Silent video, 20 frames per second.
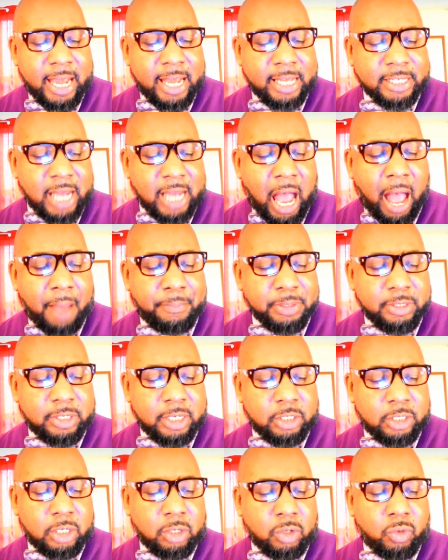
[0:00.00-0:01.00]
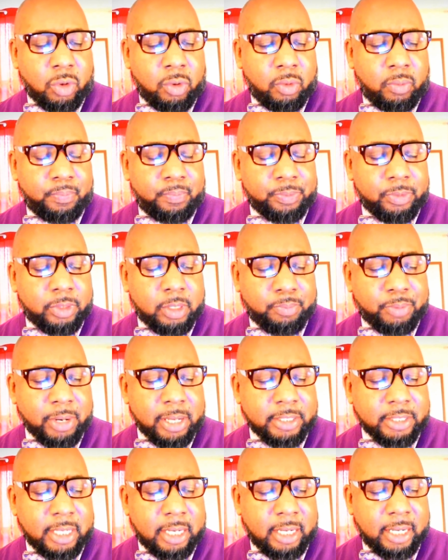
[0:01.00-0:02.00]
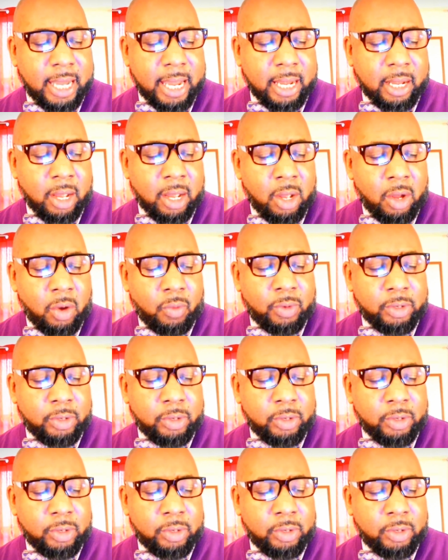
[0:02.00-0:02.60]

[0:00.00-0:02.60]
as an opposition group to President-elect